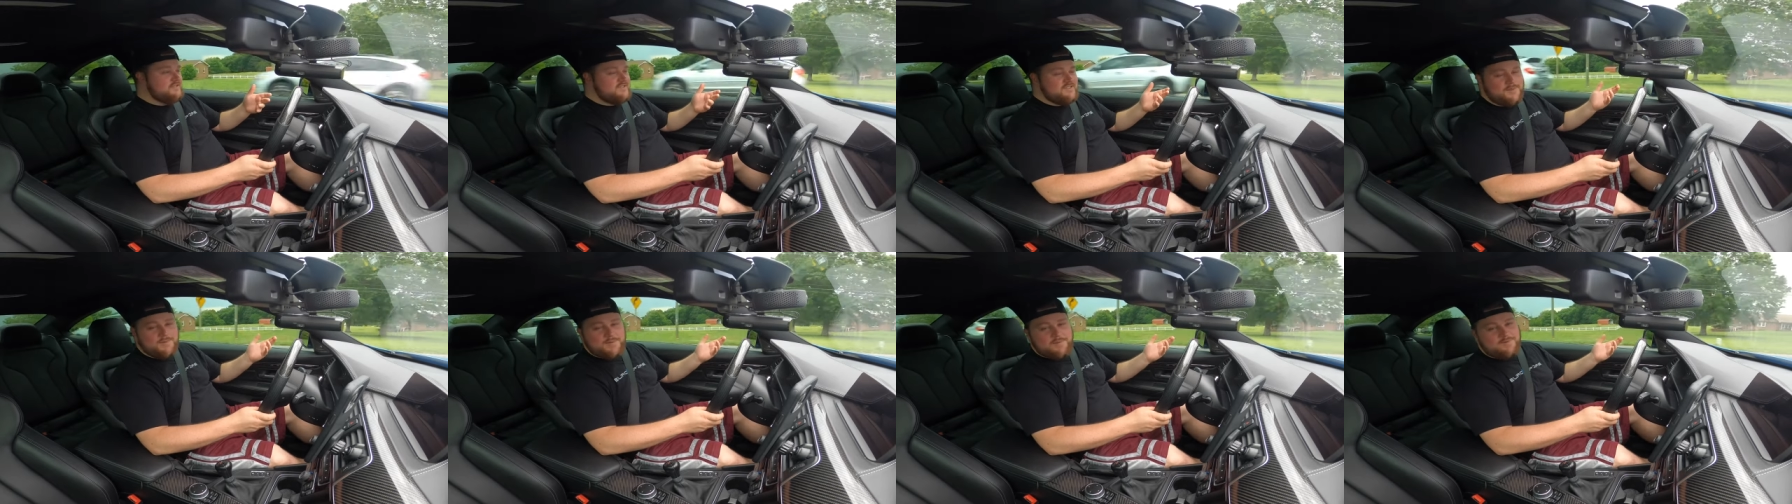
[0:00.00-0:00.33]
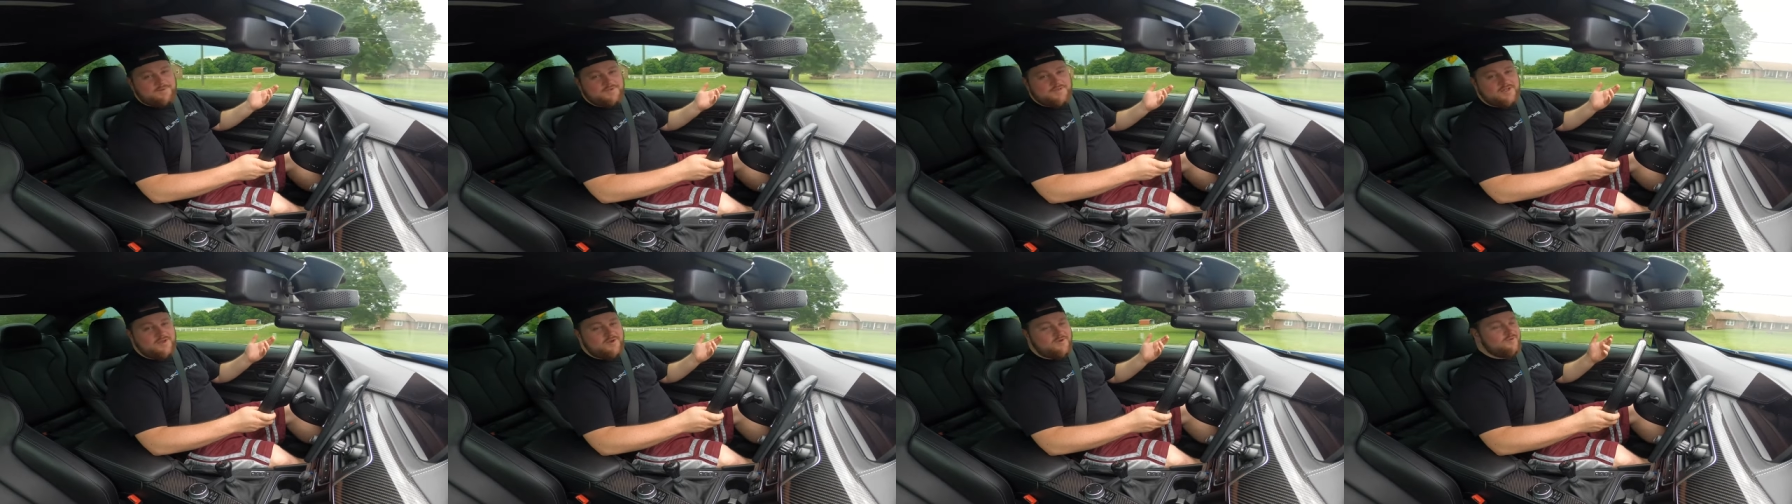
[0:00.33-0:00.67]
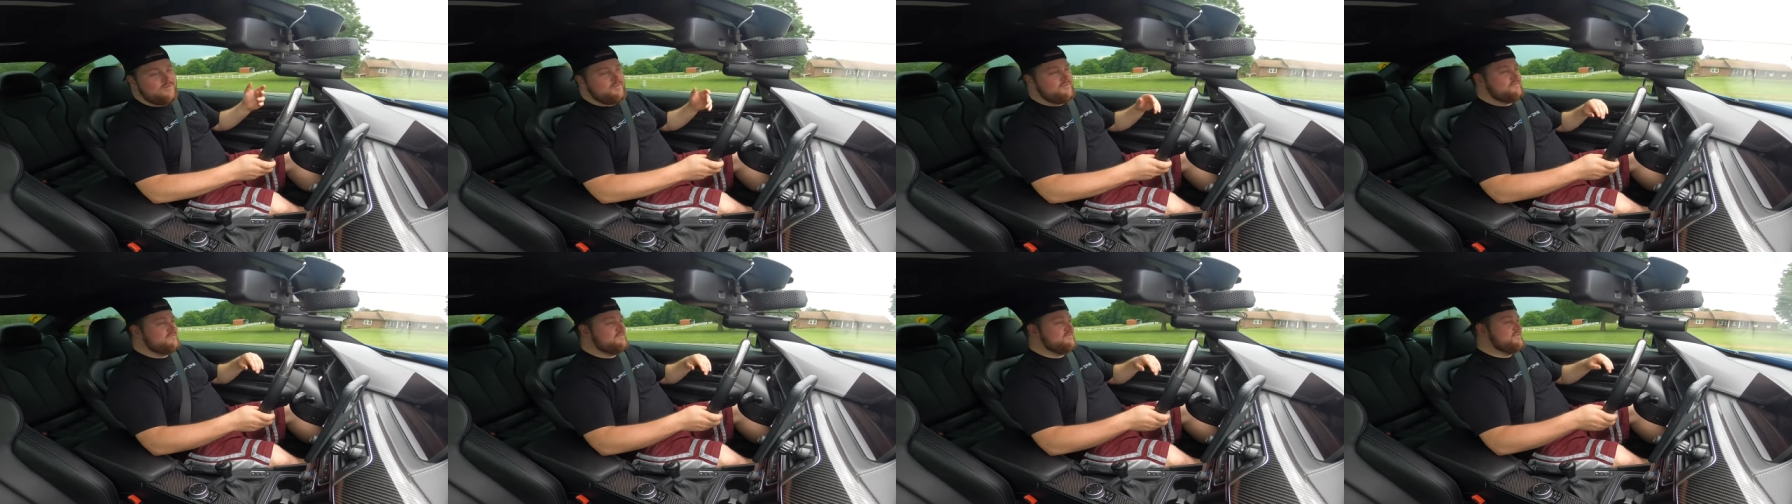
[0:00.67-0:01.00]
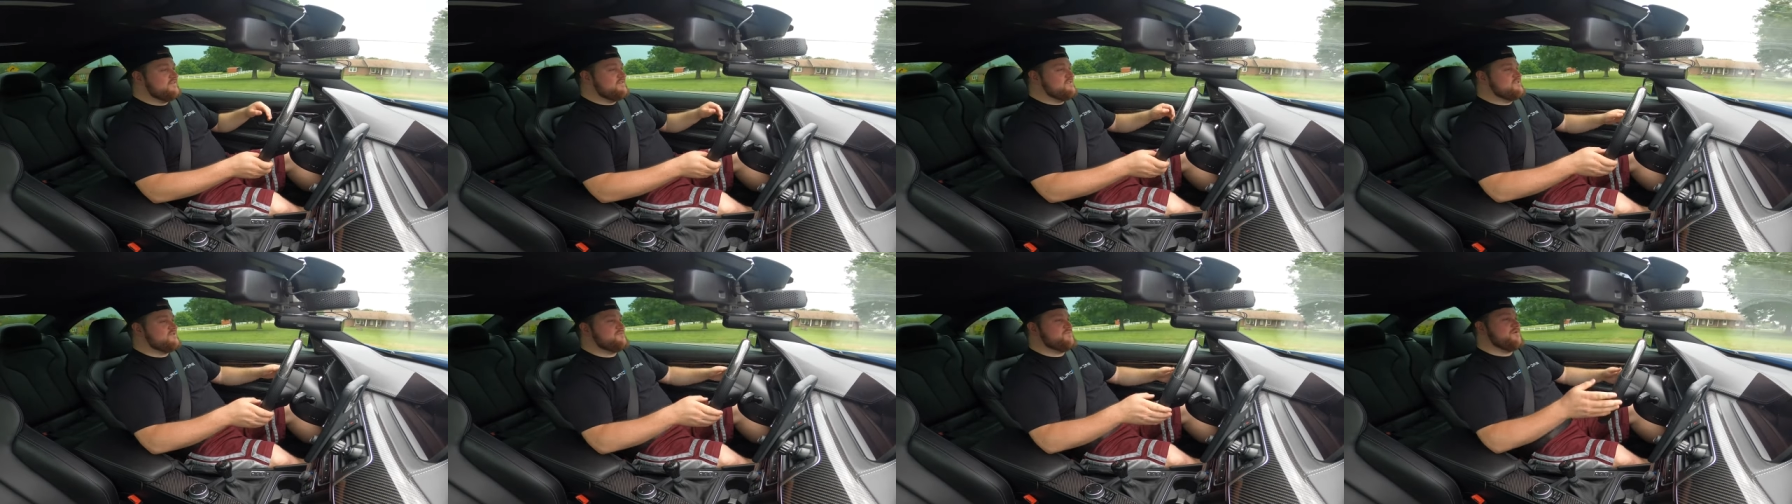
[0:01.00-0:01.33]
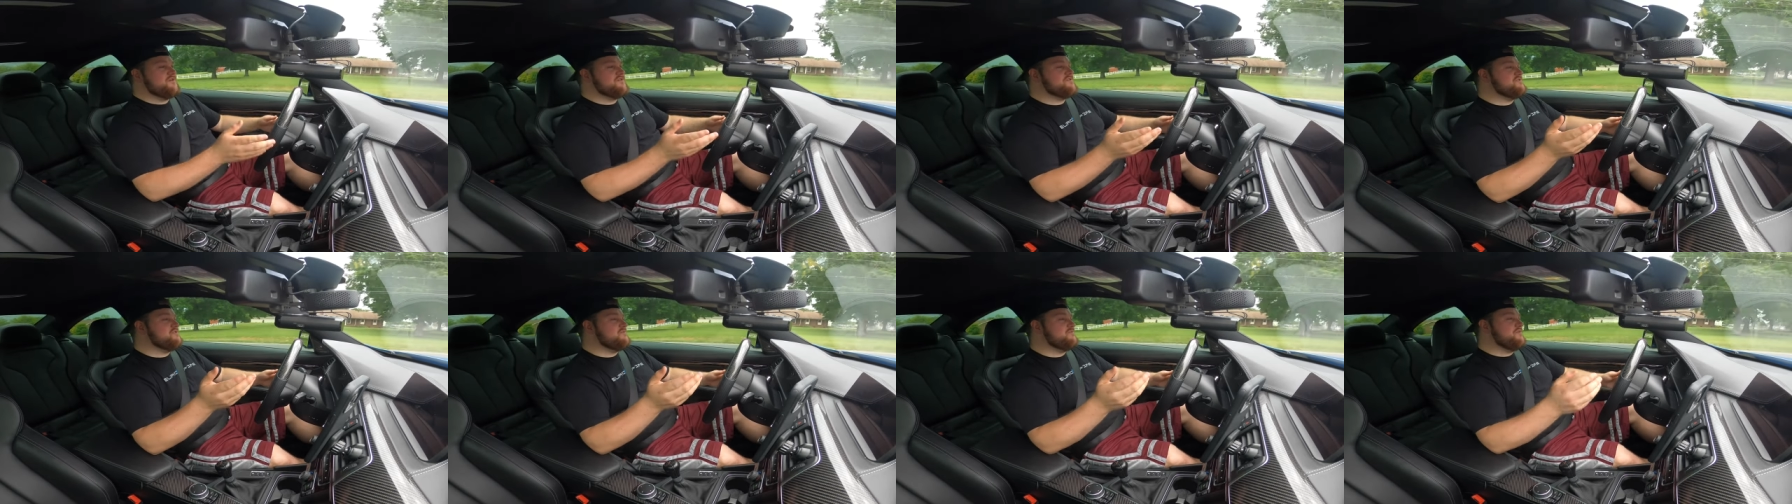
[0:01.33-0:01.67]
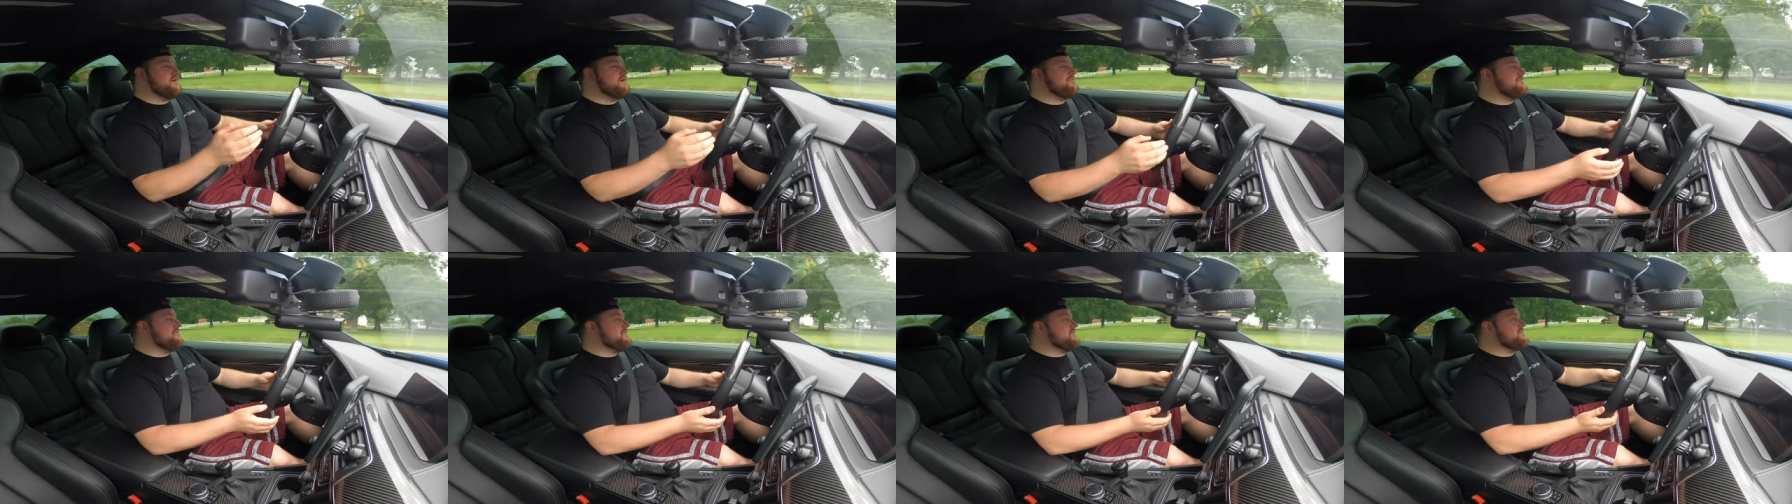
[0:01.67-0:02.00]
Some people don't. It's just personal
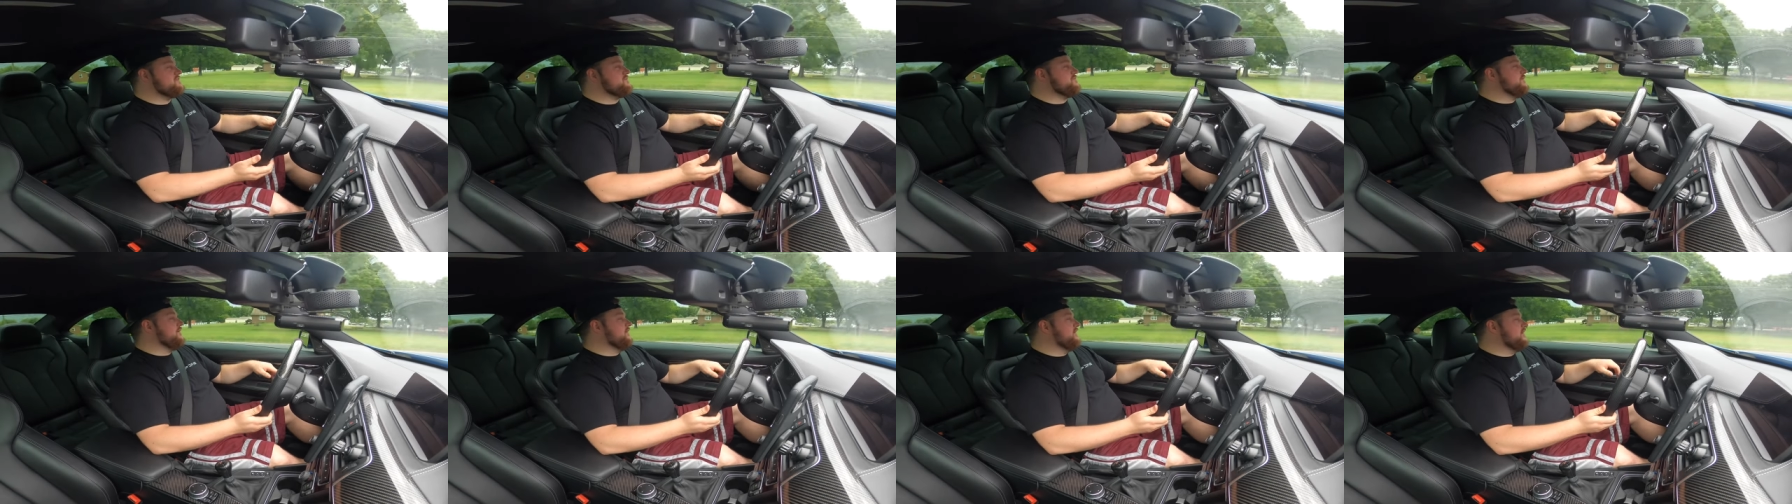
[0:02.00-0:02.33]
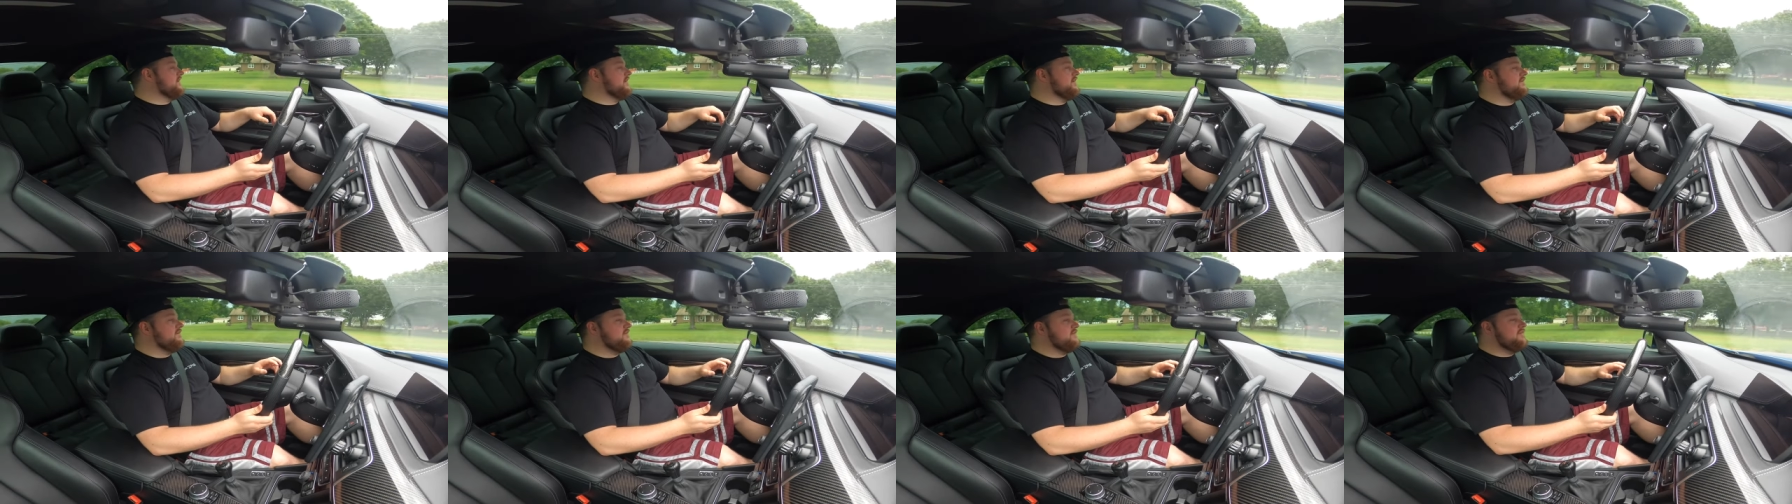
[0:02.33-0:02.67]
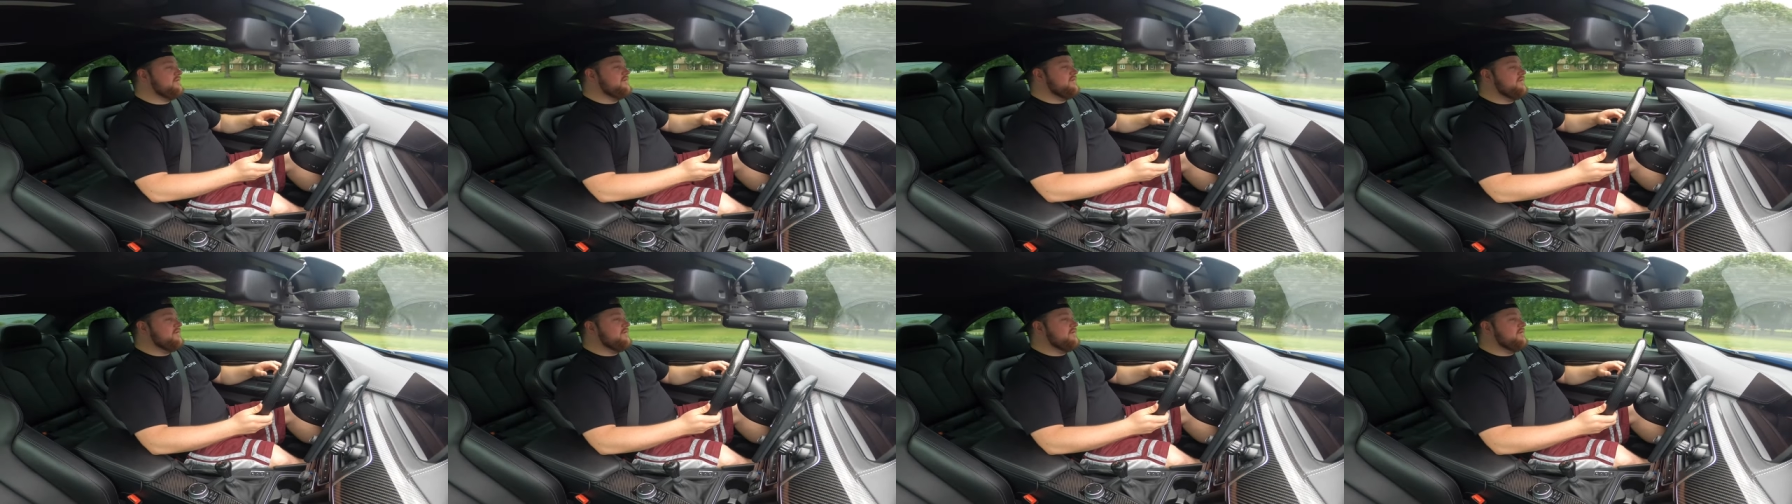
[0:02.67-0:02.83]
preference, but uh,